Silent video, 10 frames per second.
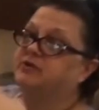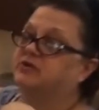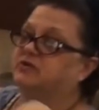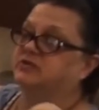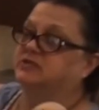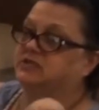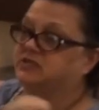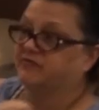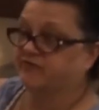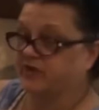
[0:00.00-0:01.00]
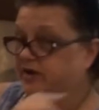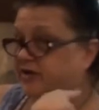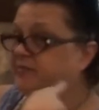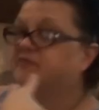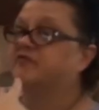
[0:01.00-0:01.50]
because he's a
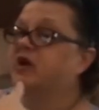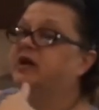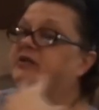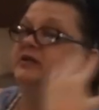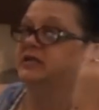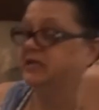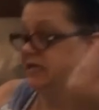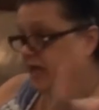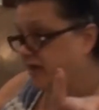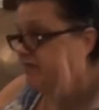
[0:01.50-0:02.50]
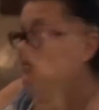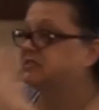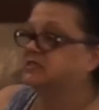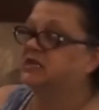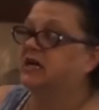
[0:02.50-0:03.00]
friend of a friend and he gave
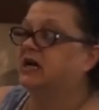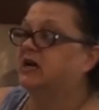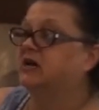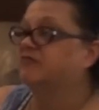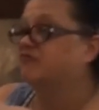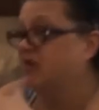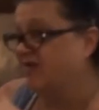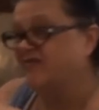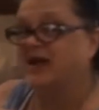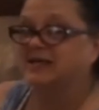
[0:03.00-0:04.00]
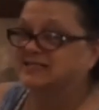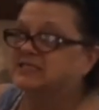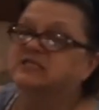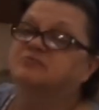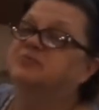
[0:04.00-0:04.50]
us a rough
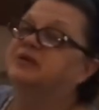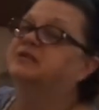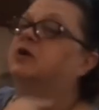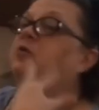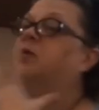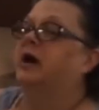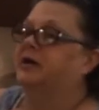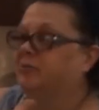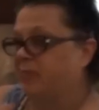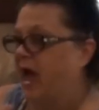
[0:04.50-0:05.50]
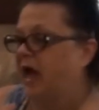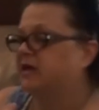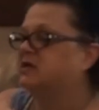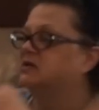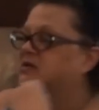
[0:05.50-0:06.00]
estimate a while back,
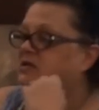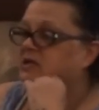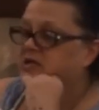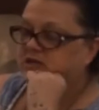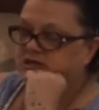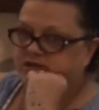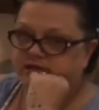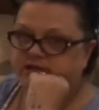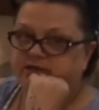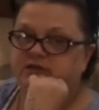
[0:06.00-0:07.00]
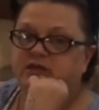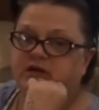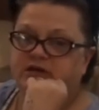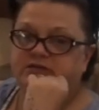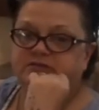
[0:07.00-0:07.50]
he'll
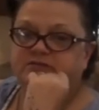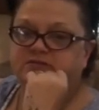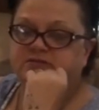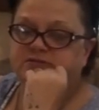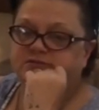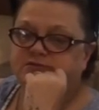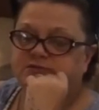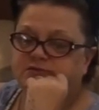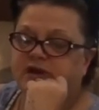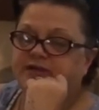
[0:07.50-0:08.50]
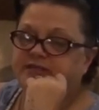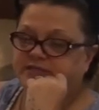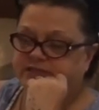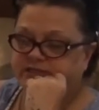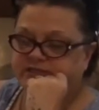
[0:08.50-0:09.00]
kind of
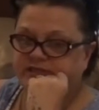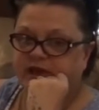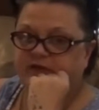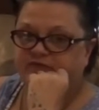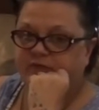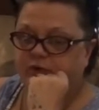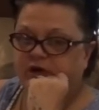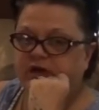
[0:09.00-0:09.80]
stick to that for